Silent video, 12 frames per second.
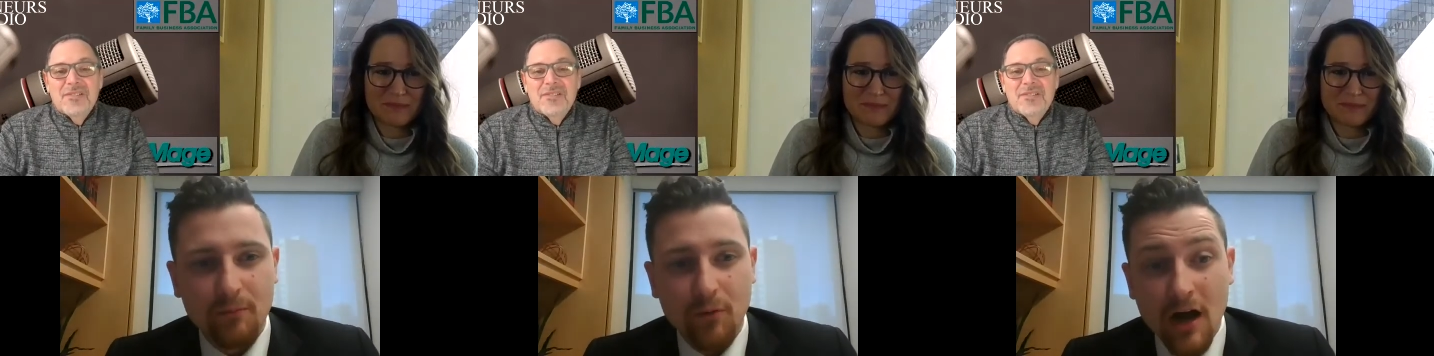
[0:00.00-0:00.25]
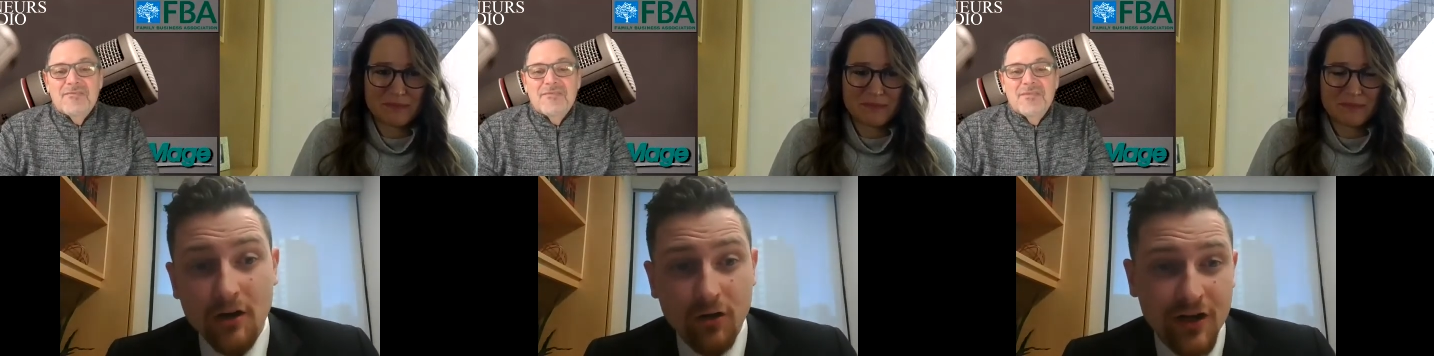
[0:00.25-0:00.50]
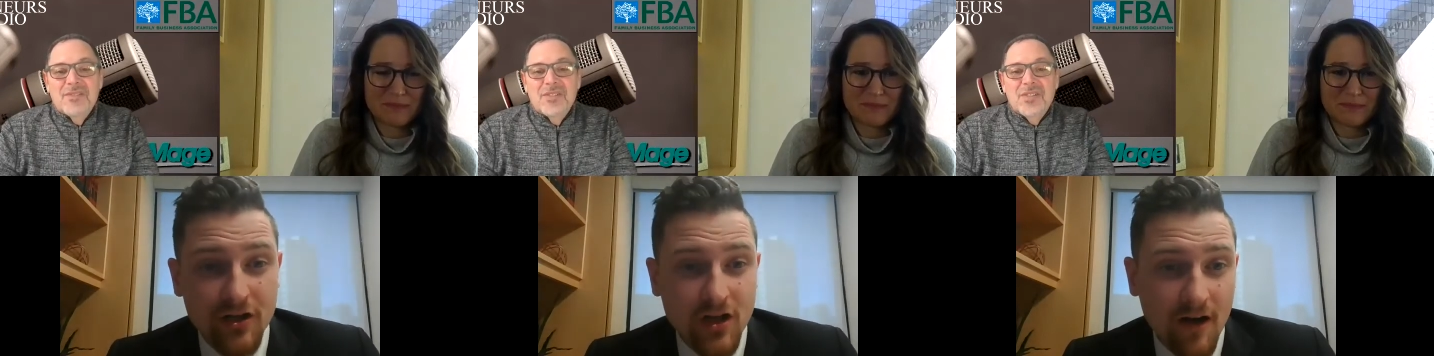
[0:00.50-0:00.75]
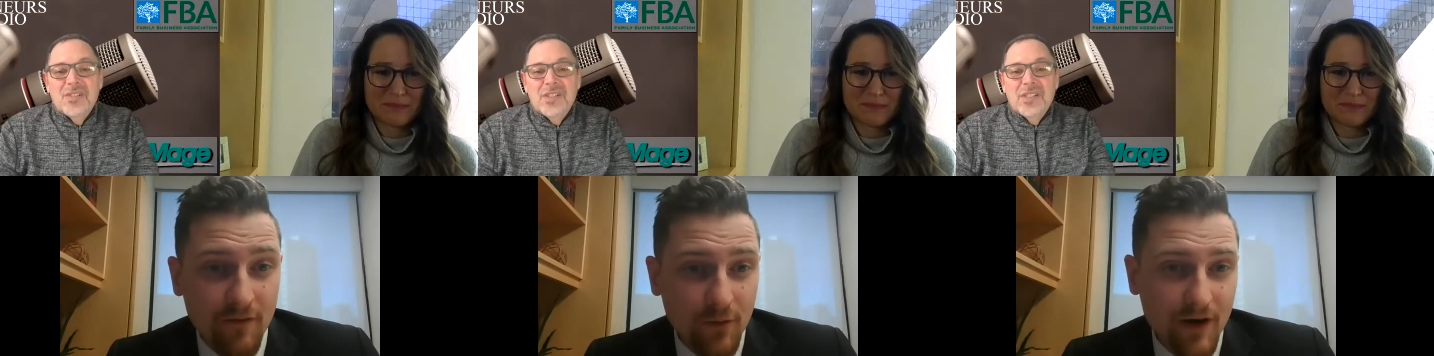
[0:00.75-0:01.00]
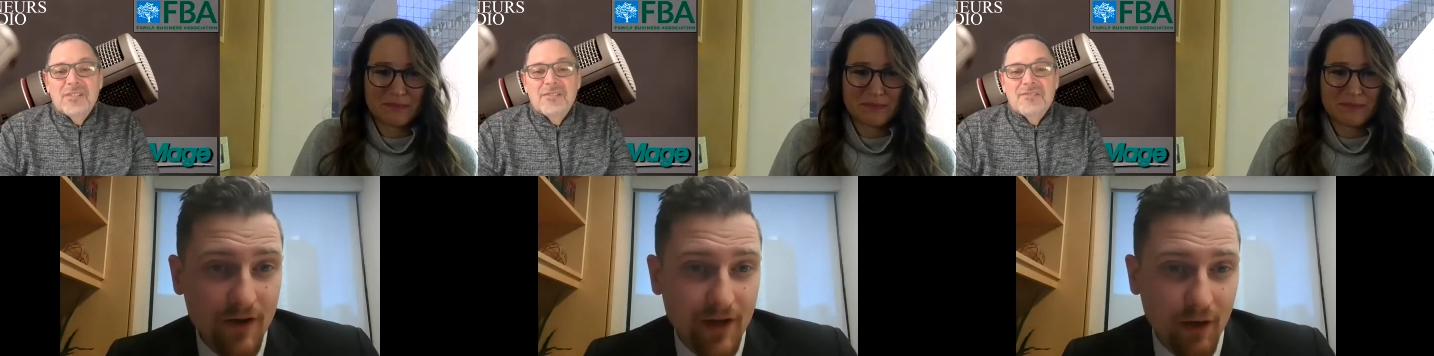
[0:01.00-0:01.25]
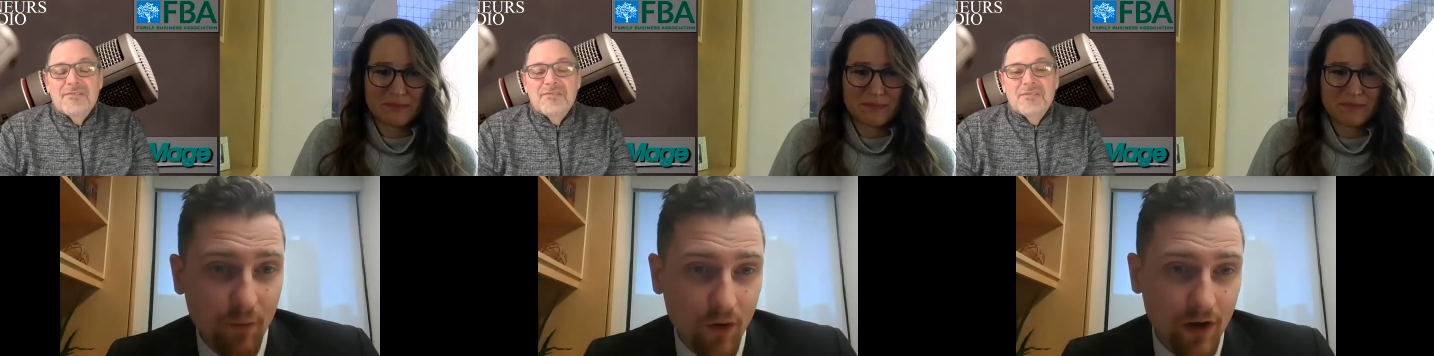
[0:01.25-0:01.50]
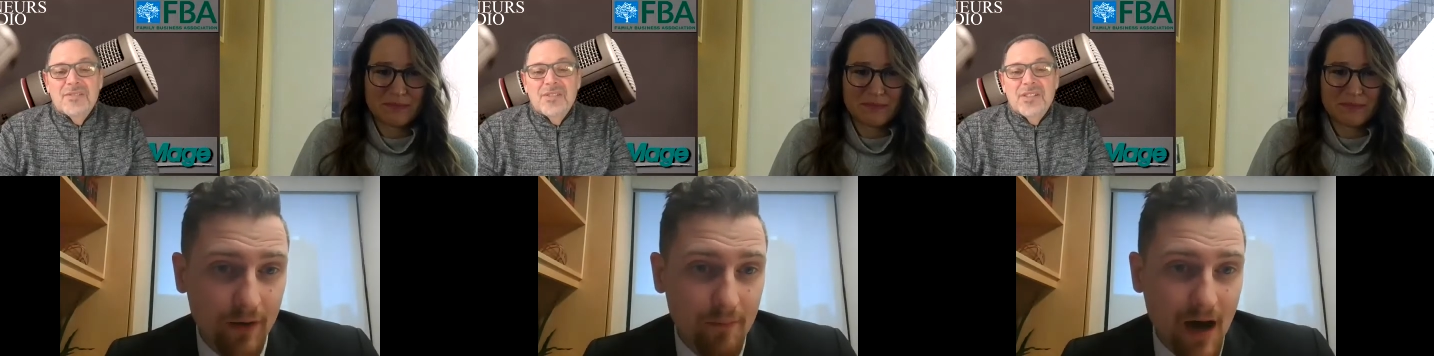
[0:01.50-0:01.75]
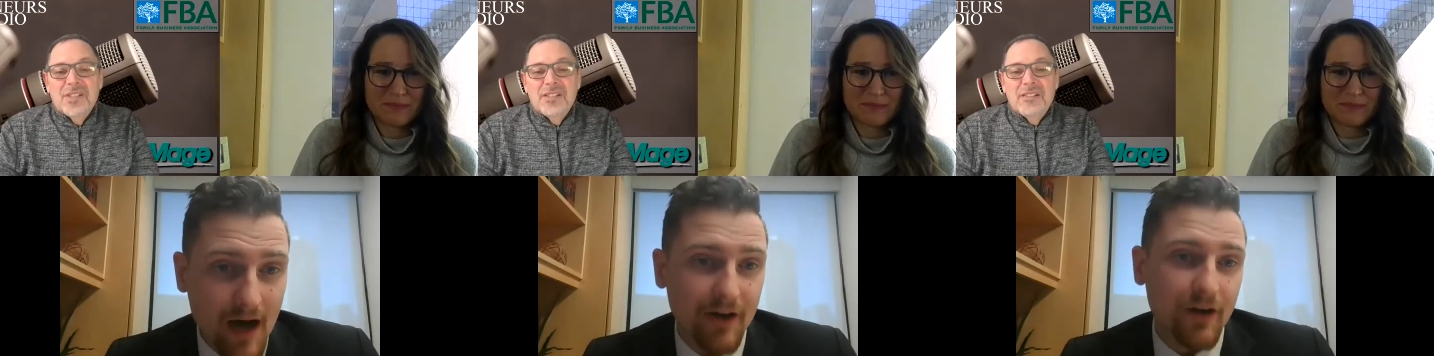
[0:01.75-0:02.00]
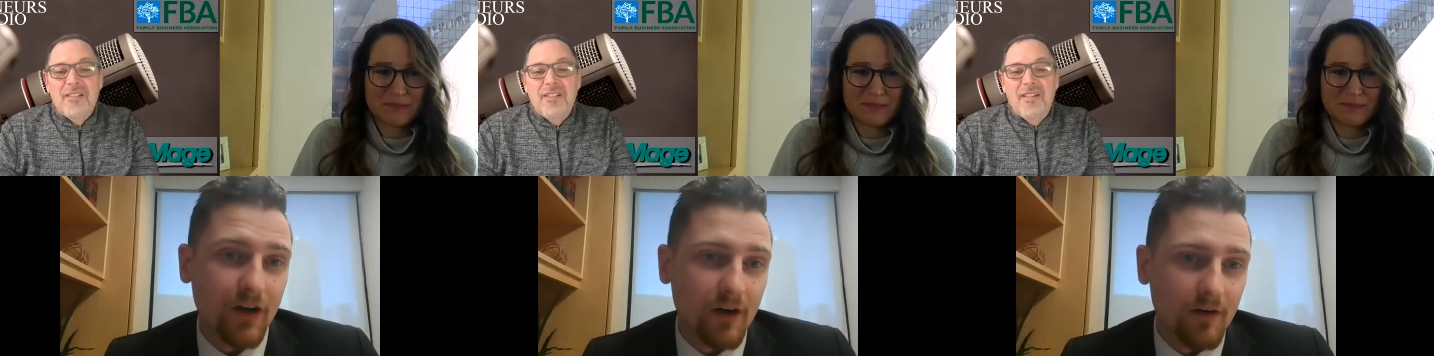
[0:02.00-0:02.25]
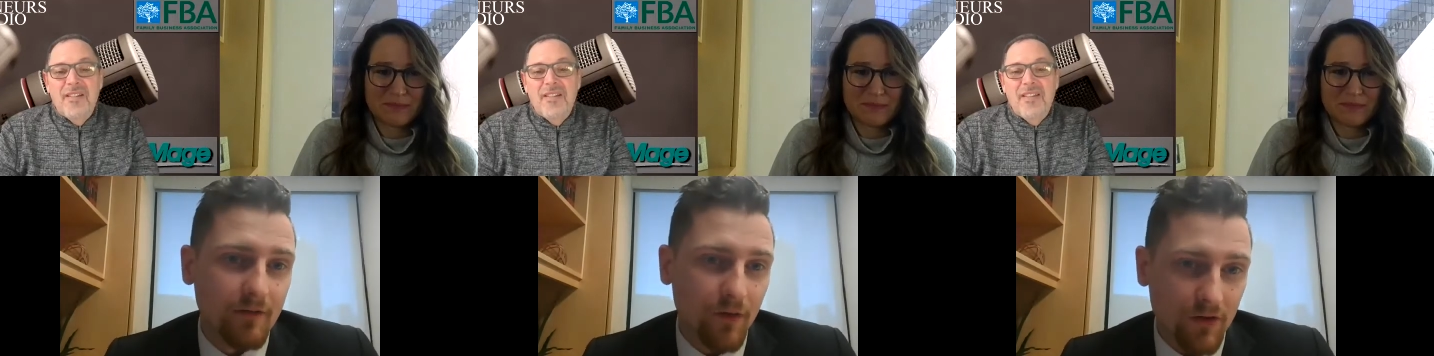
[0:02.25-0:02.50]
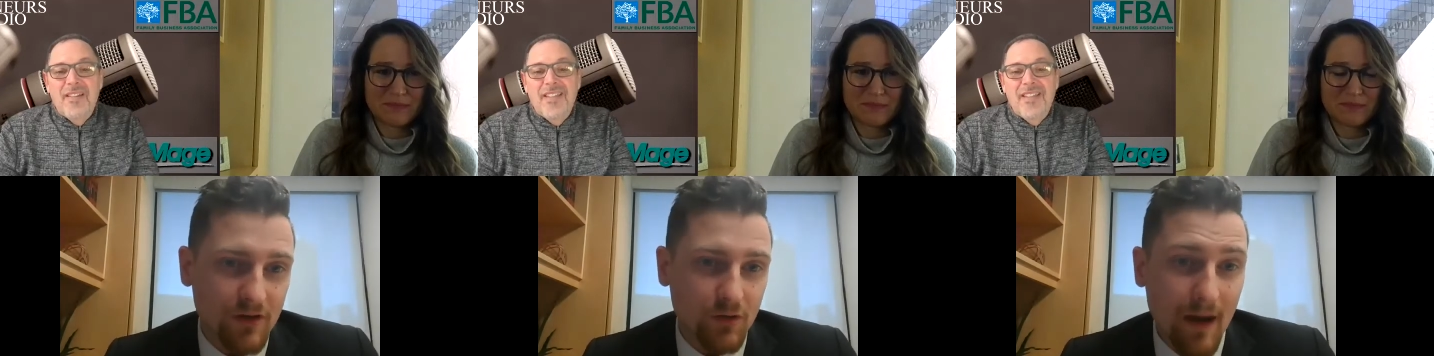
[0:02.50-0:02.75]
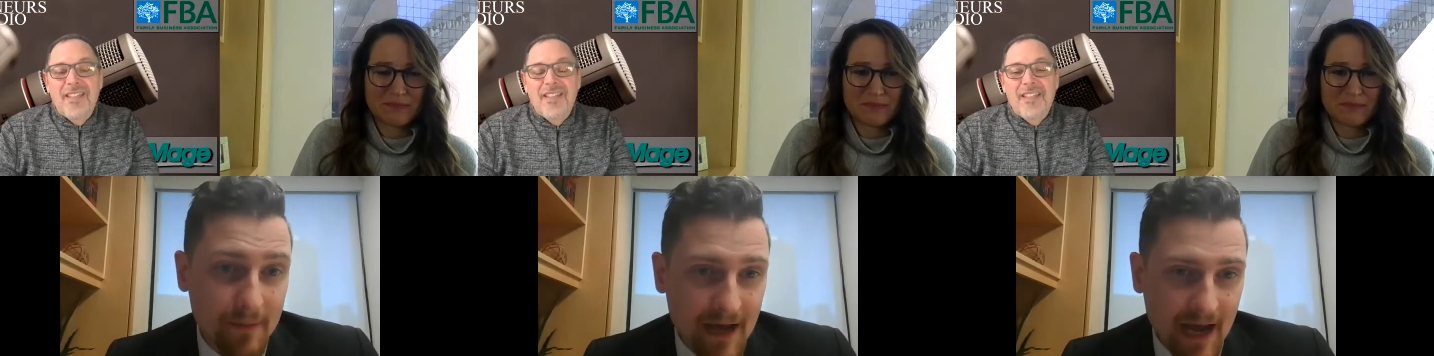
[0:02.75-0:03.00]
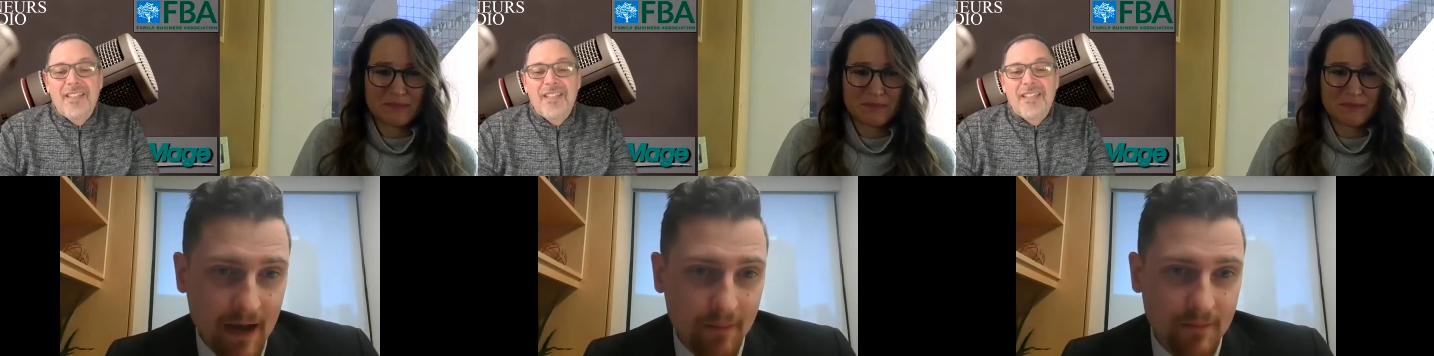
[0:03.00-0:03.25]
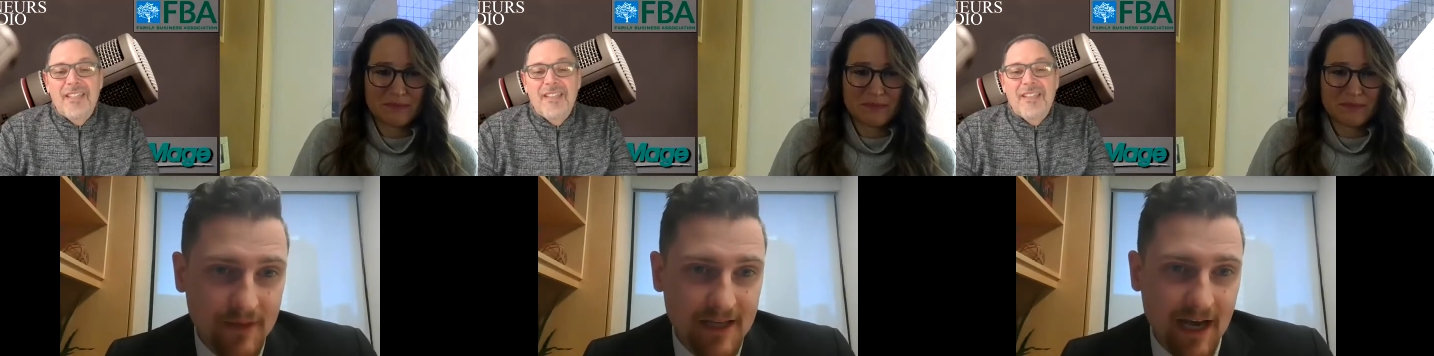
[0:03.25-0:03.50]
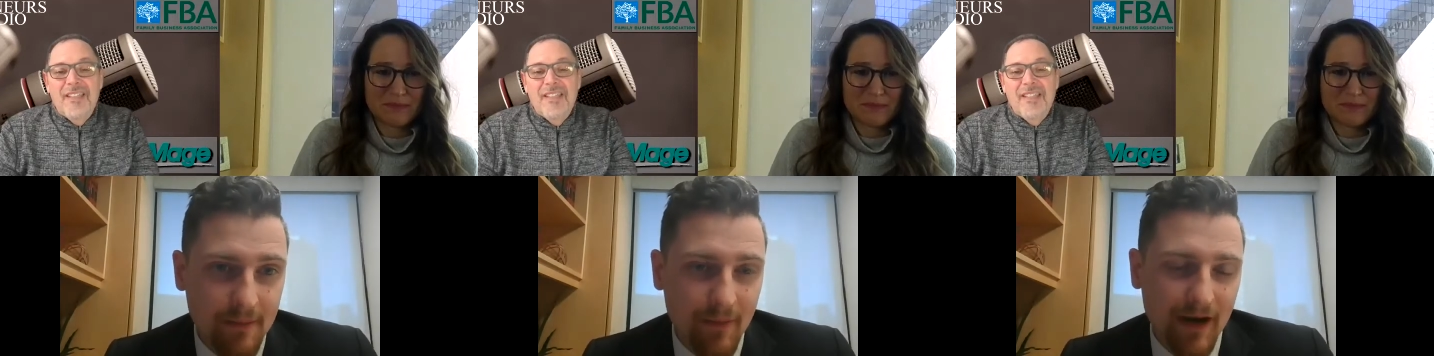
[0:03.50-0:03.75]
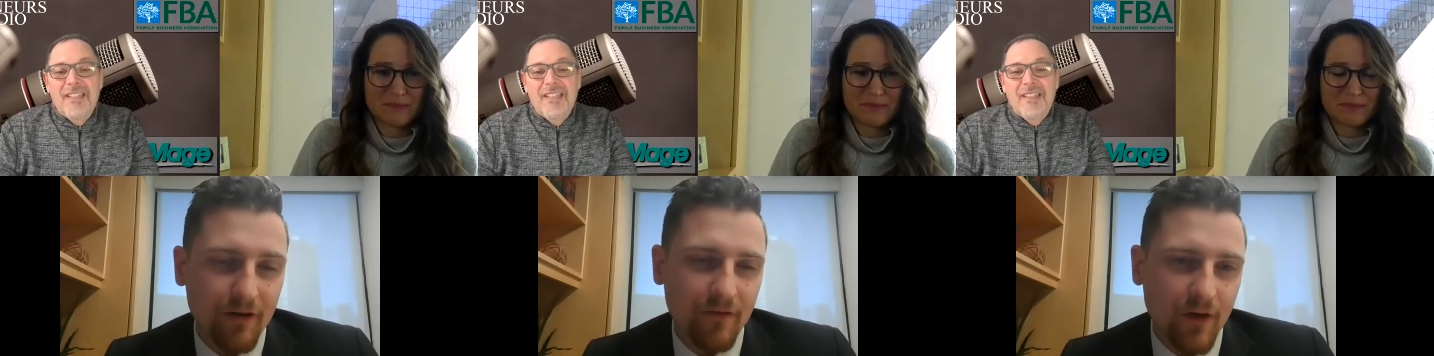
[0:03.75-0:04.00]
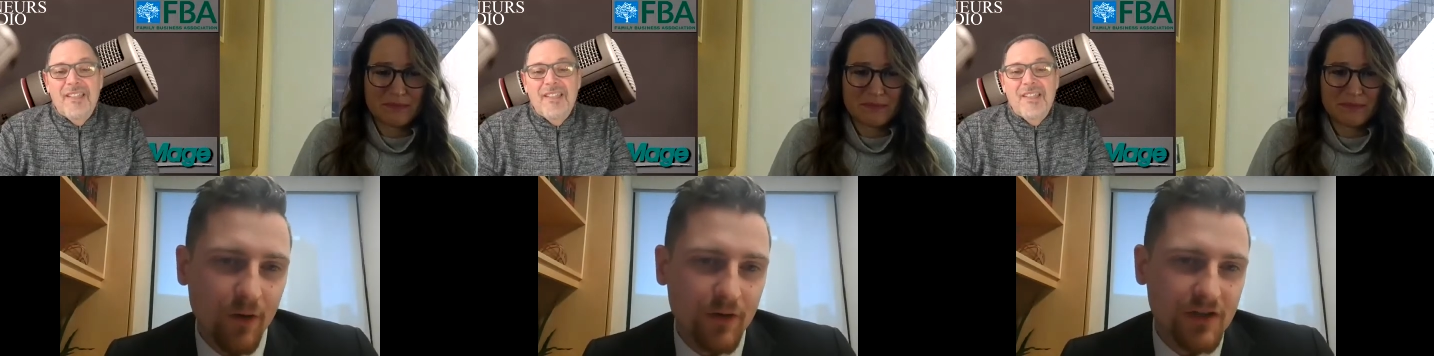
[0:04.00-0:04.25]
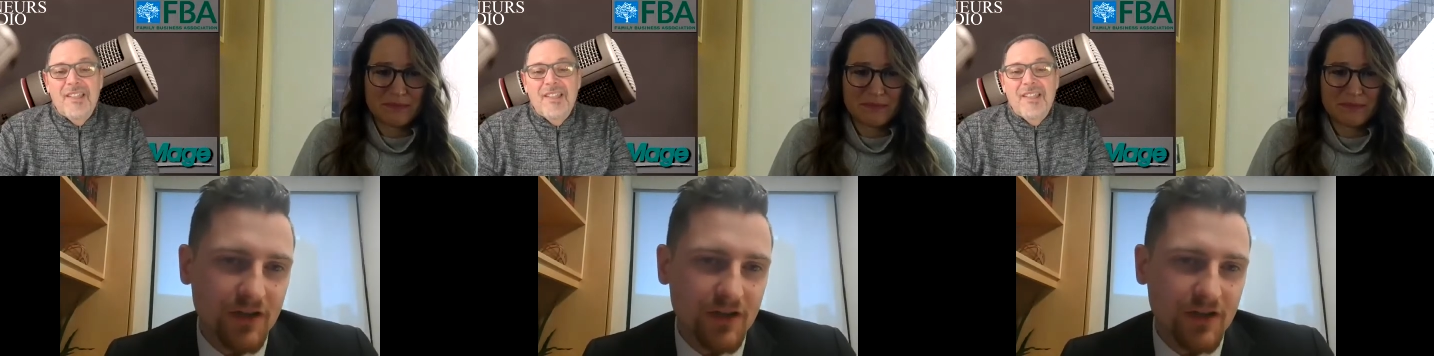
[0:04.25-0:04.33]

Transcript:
Speaker 1: proctoring software that would monitor folks' webcams and microphones.